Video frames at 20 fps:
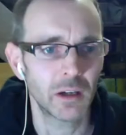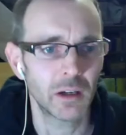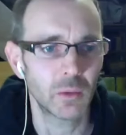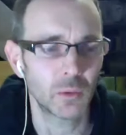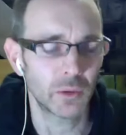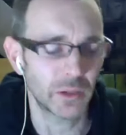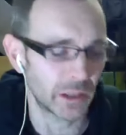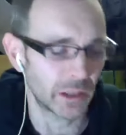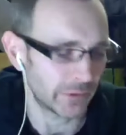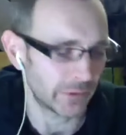
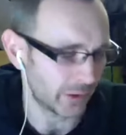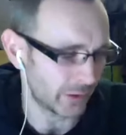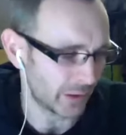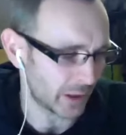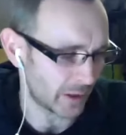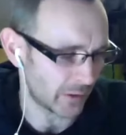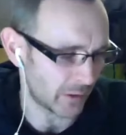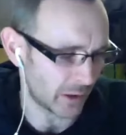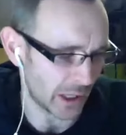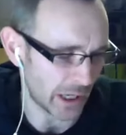would add to
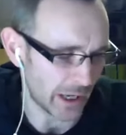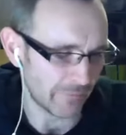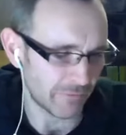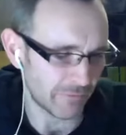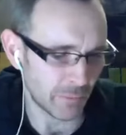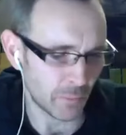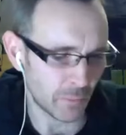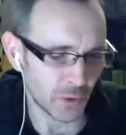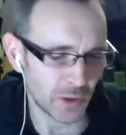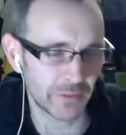that that
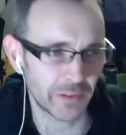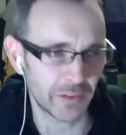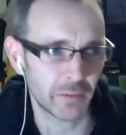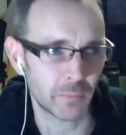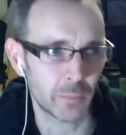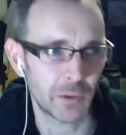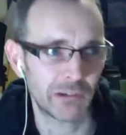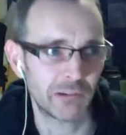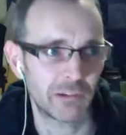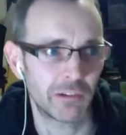everybody's
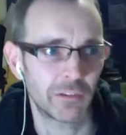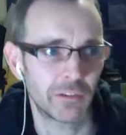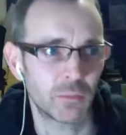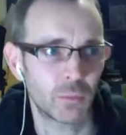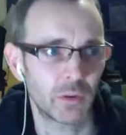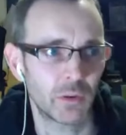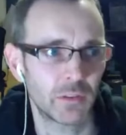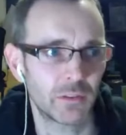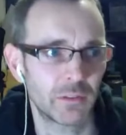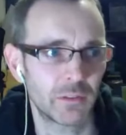experience
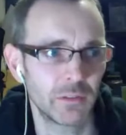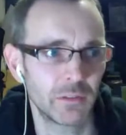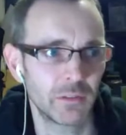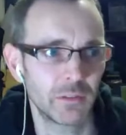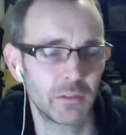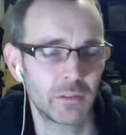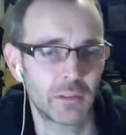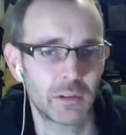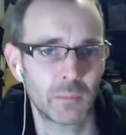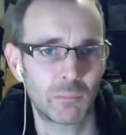with
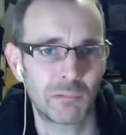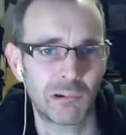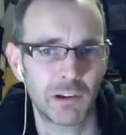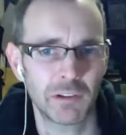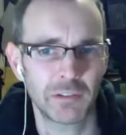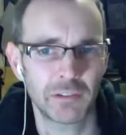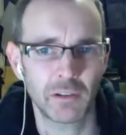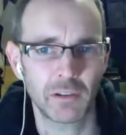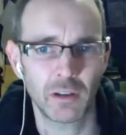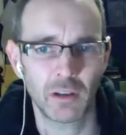
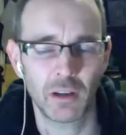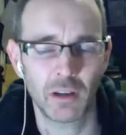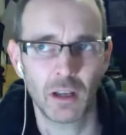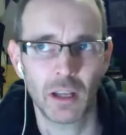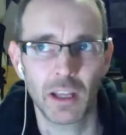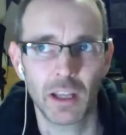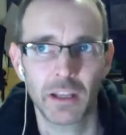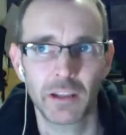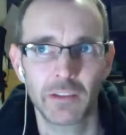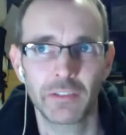depression
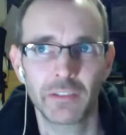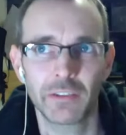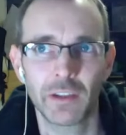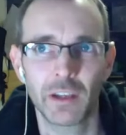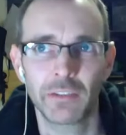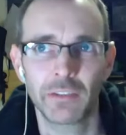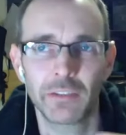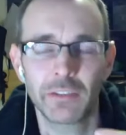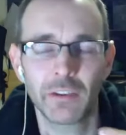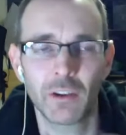is
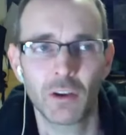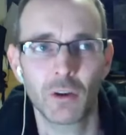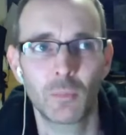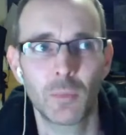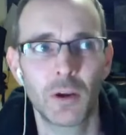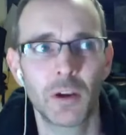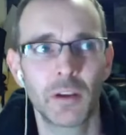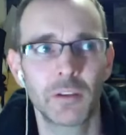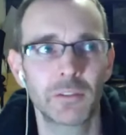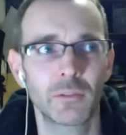is so
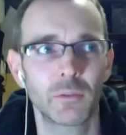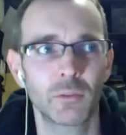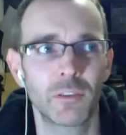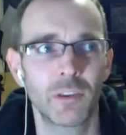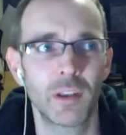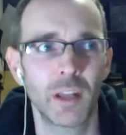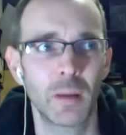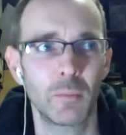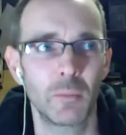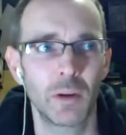personal
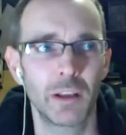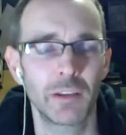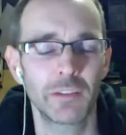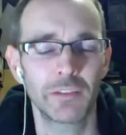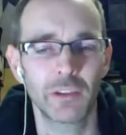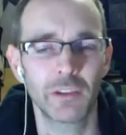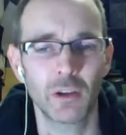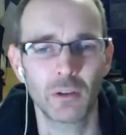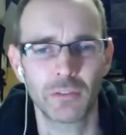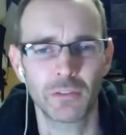to them, and it's
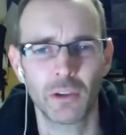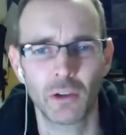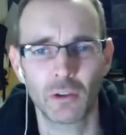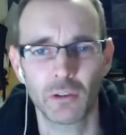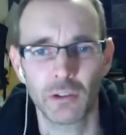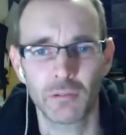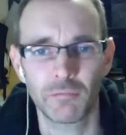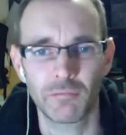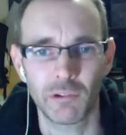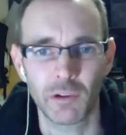so so
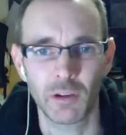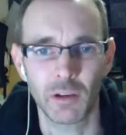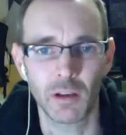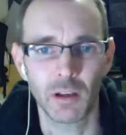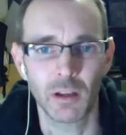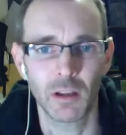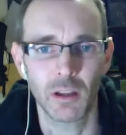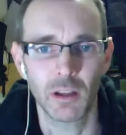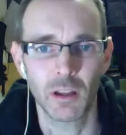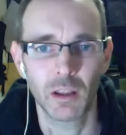different.
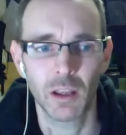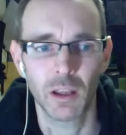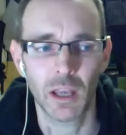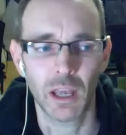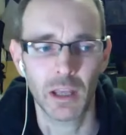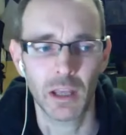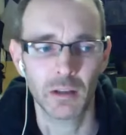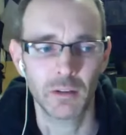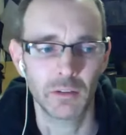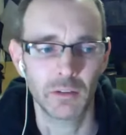
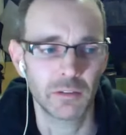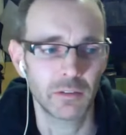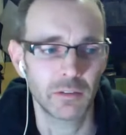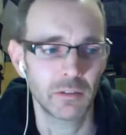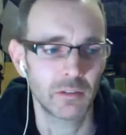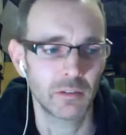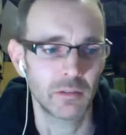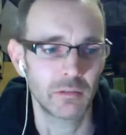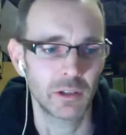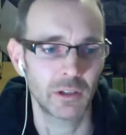And
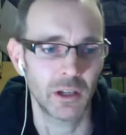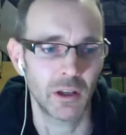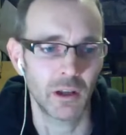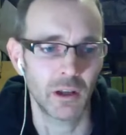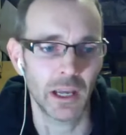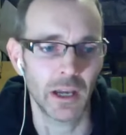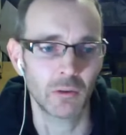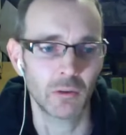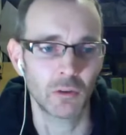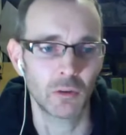you know
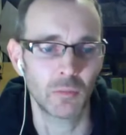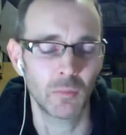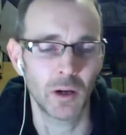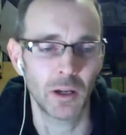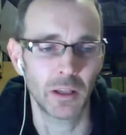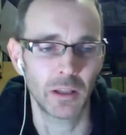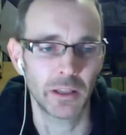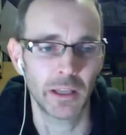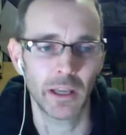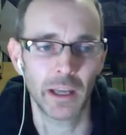how you
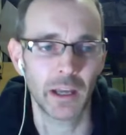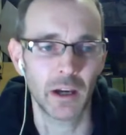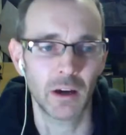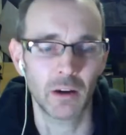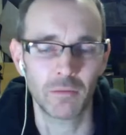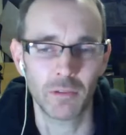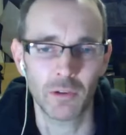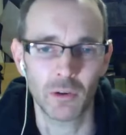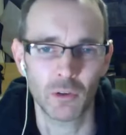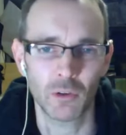might get out
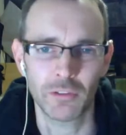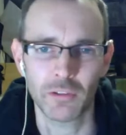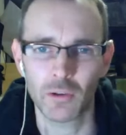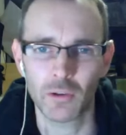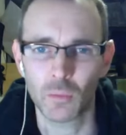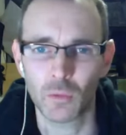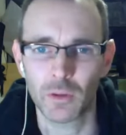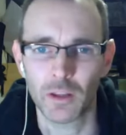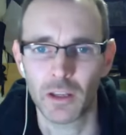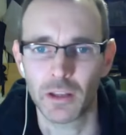of it or
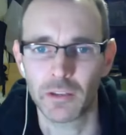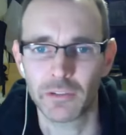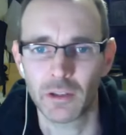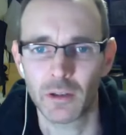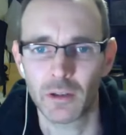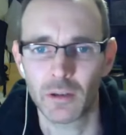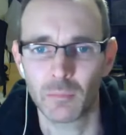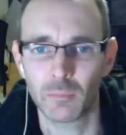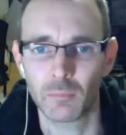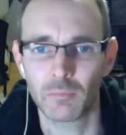deal with it is going to